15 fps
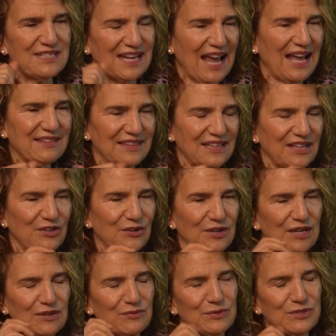Catholic or
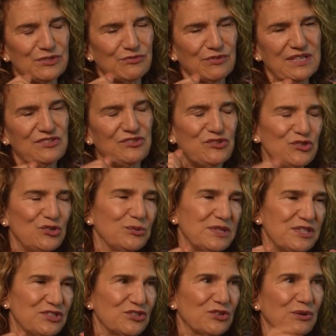I was raised
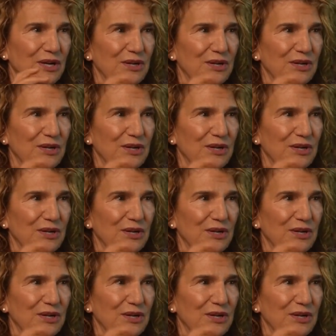Jewish or